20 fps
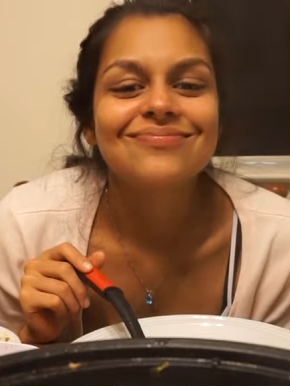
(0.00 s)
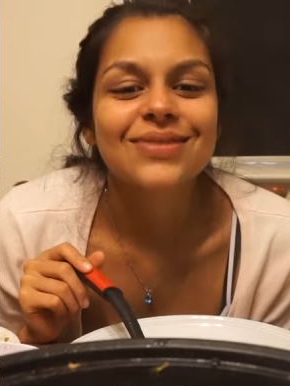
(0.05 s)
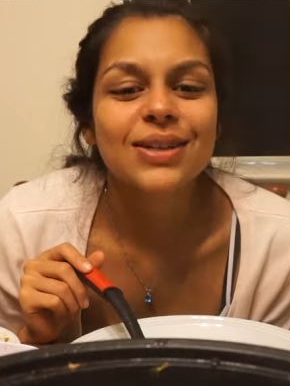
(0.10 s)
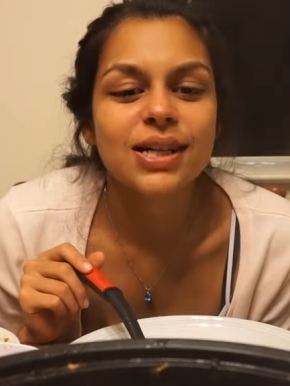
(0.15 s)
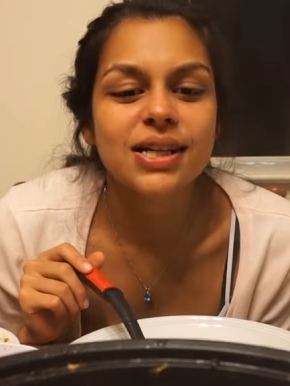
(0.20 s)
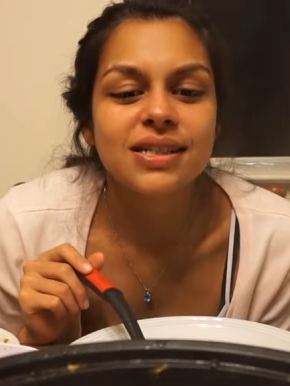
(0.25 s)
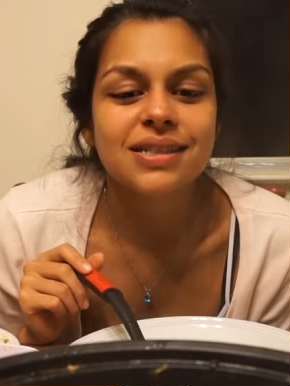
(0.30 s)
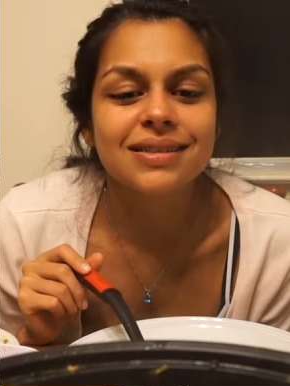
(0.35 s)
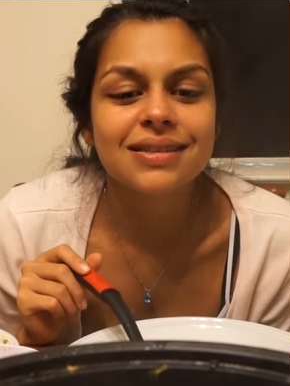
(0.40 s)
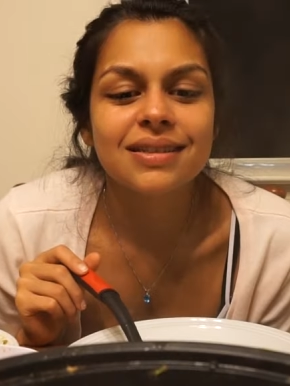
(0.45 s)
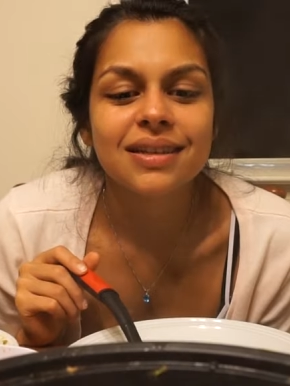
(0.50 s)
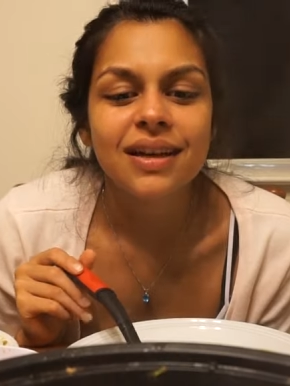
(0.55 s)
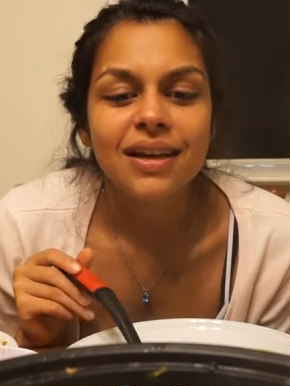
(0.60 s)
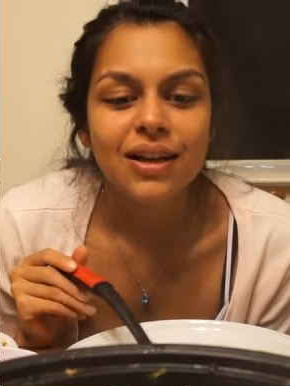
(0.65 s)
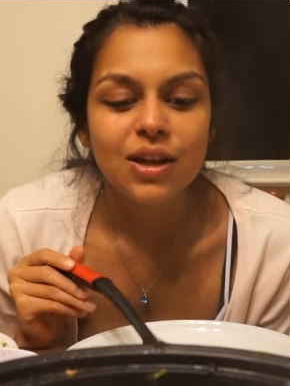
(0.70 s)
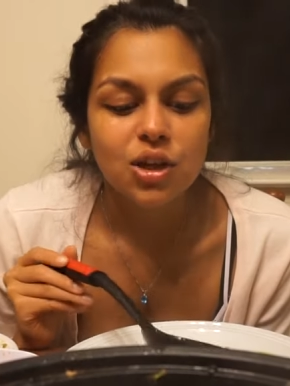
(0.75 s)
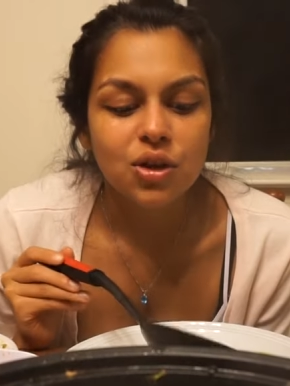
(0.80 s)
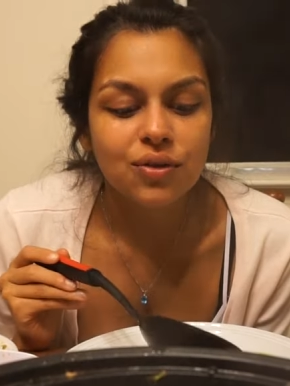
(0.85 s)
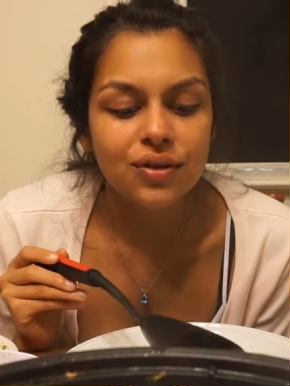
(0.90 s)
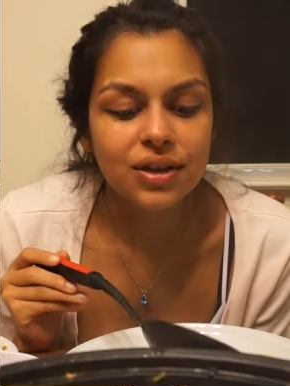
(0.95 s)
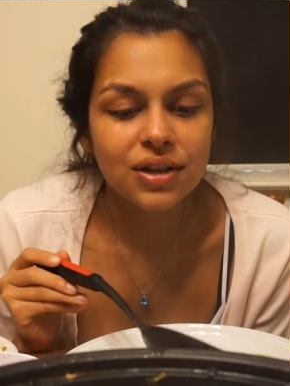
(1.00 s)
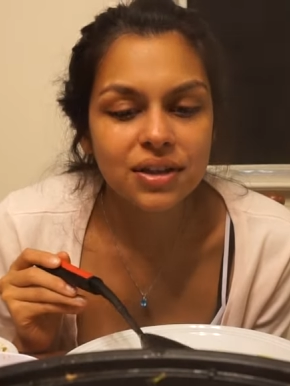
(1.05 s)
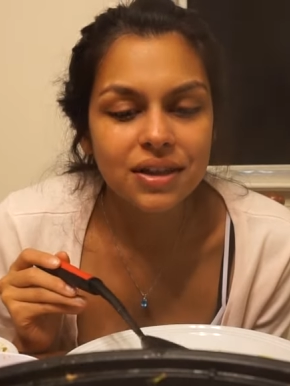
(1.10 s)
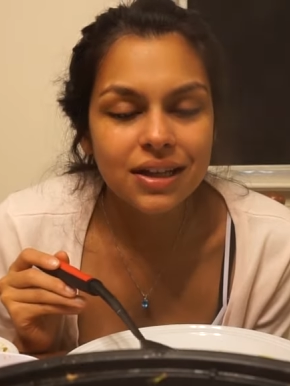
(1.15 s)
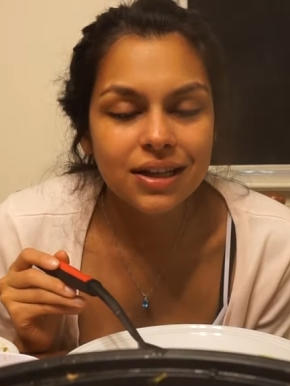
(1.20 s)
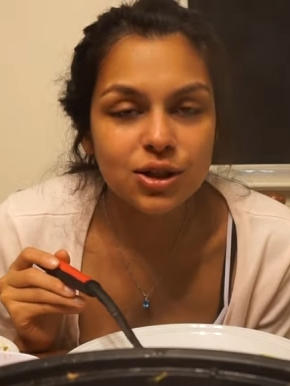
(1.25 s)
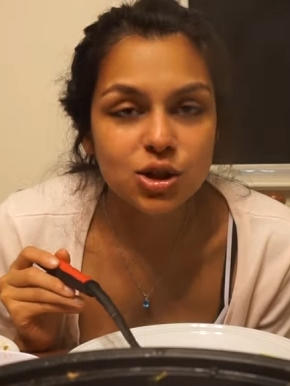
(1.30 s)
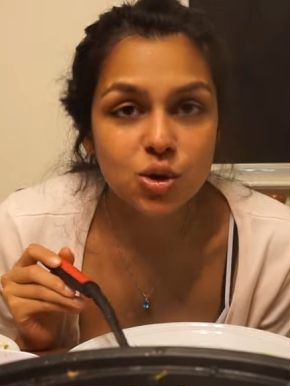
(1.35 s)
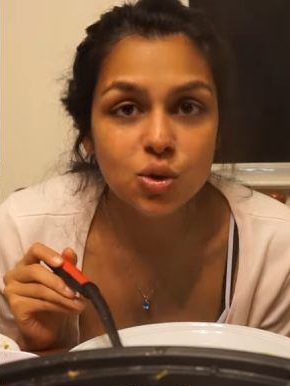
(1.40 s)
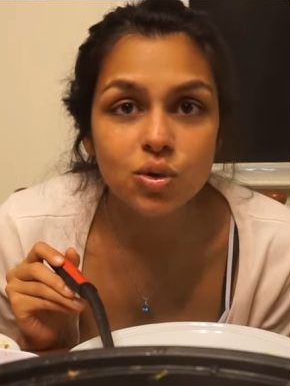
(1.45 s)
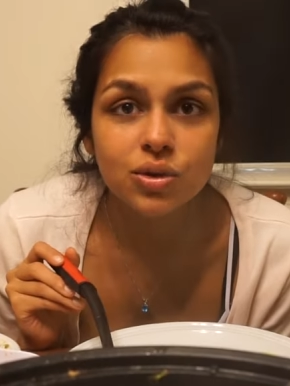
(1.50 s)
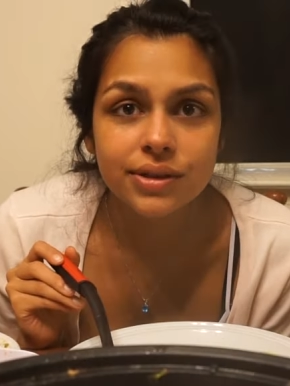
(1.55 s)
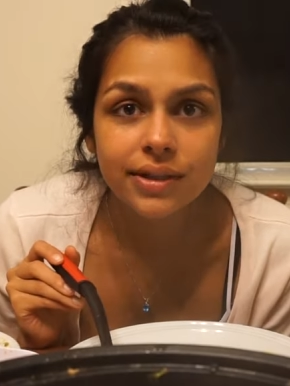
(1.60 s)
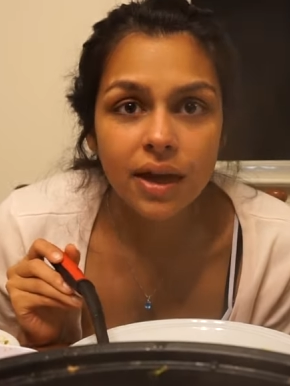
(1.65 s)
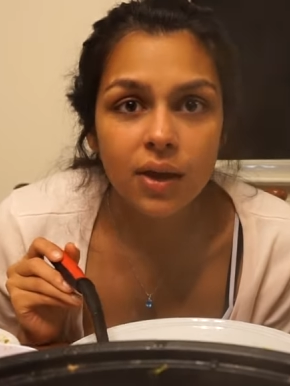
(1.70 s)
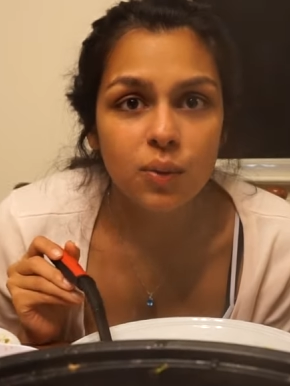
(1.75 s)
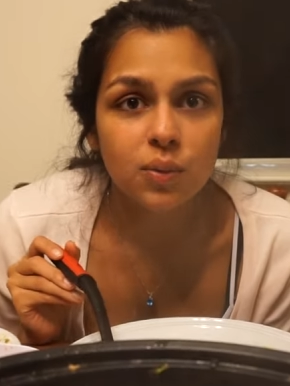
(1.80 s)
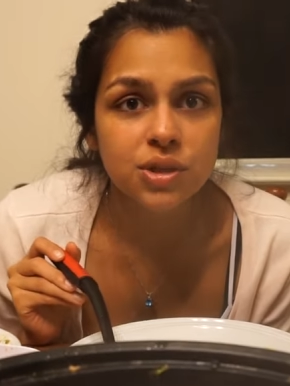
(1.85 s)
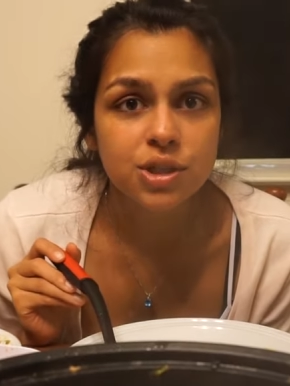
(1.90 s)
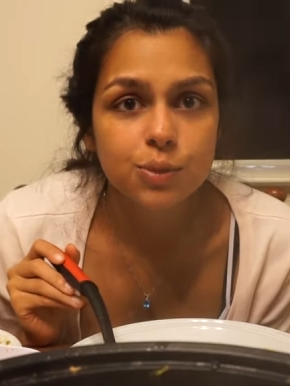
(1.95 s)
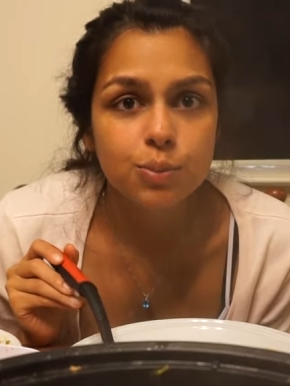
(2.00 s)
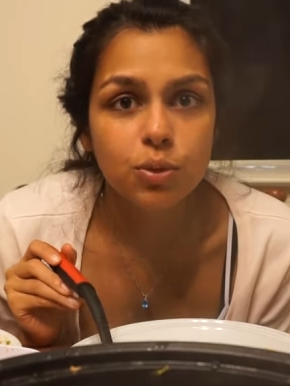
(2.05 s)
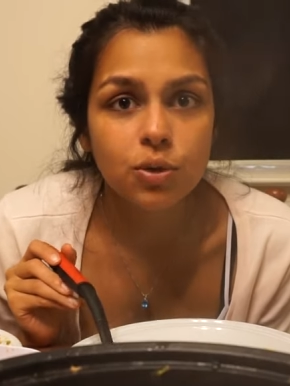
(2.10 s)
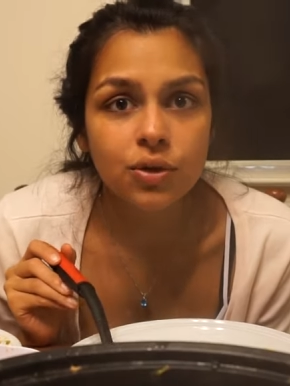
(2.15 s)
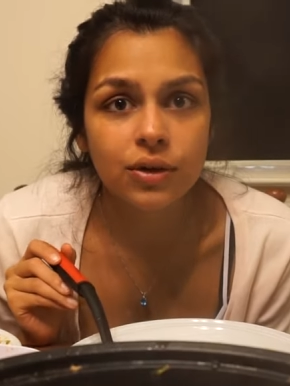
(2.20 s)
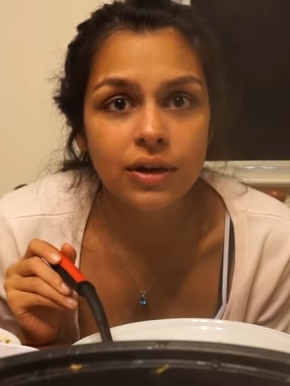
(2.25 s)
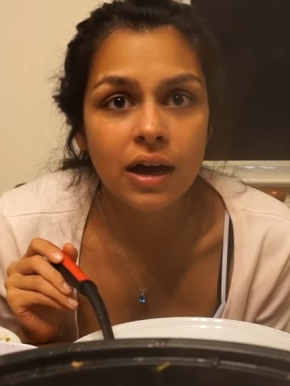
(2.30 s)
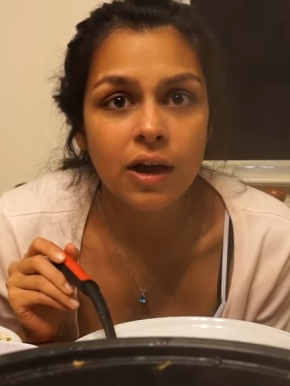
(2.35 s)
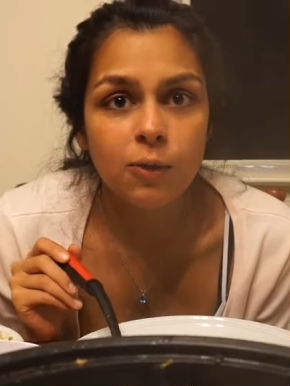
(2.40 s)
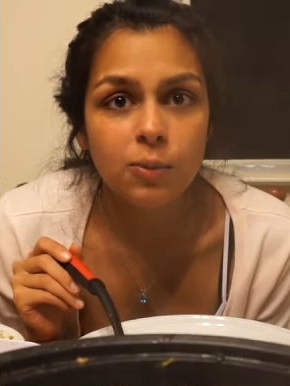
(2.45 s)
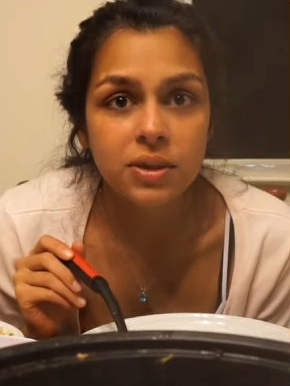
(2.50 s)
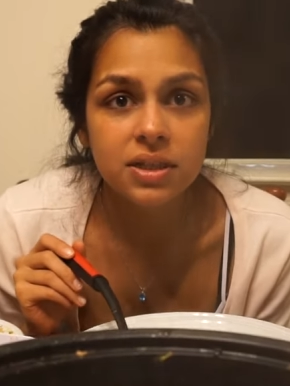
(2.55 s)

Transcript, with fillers: Because you really think it's cooled down once you pull it out,